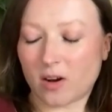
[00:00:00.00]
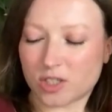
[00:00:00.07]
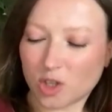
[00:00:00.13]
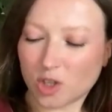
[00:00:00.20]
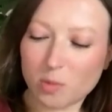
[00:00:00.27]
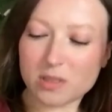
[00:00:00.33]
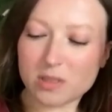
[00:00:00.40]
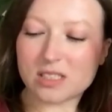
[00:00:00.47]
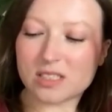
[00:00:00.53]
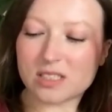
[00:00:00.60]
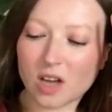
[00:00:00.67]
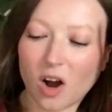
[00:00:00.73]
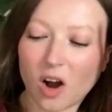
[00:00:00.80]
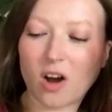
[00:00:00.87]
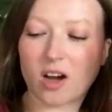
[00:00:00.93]
show business
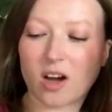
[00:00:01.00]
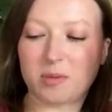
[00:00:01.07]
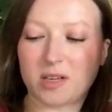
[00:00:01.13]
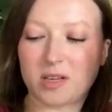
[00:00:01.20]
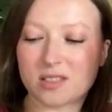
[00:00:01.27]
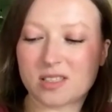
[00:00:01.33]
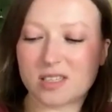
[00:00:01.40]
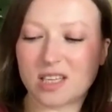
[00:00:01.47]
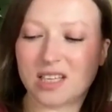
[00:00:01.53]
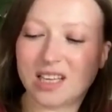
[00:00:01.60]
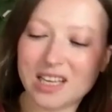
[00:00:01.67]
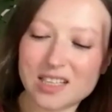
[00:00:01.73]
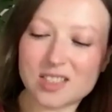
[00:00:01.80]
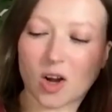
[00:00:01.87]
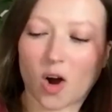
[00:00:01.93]
is hard because it
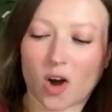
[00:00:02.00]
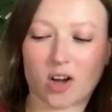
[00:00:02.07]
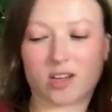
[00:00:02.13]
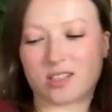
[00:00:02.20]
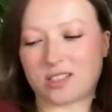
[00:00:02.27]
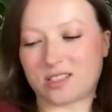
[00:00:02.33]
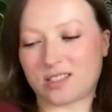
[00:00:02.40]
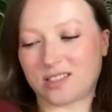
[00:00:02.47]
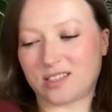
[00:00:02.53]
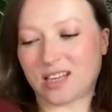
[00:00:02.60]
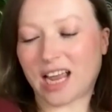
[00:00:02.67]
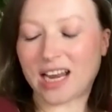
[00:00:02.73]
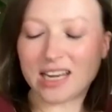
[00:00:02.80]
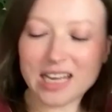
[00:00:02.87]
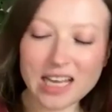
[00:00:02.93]
is art,
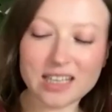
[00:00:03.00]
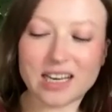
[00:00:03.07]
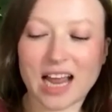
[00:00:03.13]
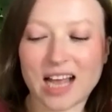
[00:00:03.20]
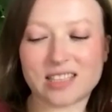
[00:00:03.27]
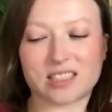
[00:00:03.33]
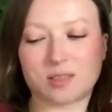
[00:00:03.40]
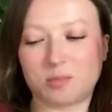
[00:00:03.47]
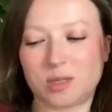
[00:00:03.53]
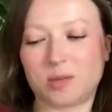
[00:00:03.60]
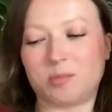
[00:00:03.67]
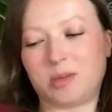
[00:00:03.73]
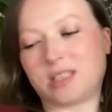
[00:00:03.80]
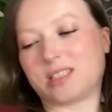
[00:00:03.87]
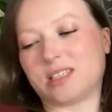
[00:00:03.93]
and yet it has to be a
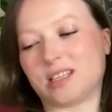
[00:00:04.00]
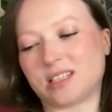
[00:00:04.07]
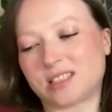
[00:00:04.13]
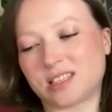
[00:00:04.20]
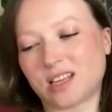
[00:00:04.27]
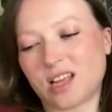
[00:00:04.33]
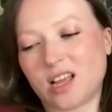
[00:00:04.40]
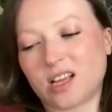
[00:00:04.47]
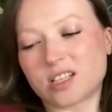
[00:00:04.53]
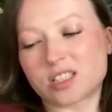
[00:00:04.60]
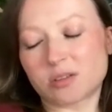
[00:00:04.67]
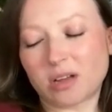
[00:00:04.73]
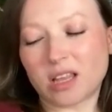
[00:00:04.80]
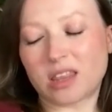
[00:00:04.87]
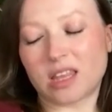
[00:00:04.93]
business.
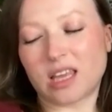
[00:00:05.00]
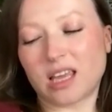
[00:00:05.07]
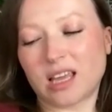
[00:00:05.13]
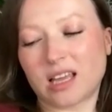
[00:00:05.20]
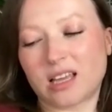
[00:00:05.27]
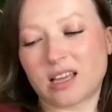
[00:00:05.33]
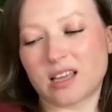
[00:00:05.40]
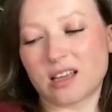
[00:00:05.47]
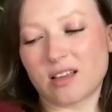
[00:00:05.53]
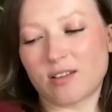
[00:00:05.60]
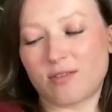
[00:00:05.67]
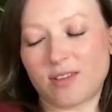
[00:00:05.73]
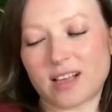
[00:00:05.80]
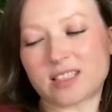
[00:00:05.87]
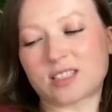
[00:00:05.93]
So I think
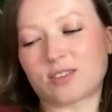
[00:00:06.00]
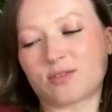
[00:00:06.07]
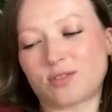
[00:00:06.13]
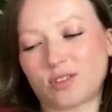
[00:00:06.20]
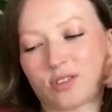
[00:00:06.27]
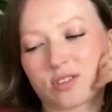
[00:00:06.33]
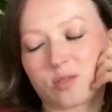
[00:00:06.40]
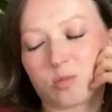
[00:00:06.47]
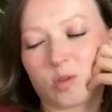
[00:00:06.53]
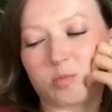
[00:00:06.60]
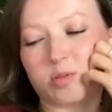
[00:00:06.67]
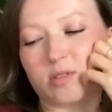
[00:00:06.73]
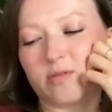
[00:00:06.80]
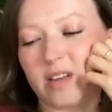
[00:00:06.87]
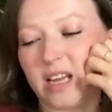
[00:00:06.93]
festivals
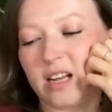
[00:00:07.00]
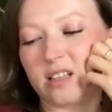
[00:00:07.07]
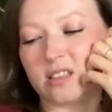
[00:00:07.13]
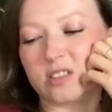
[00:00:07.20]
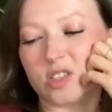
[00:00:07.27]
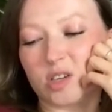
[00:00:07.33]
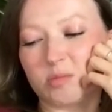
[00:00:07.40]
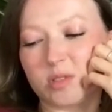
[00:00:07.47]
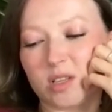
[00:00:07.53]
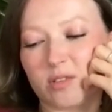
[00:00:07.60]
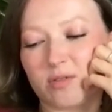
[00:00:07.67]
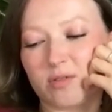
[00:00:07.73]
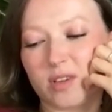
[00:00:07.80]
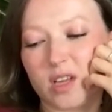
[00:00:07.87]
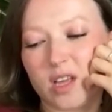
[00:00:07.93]
will prevail in terms
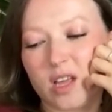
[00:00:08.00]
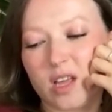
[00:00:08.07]
of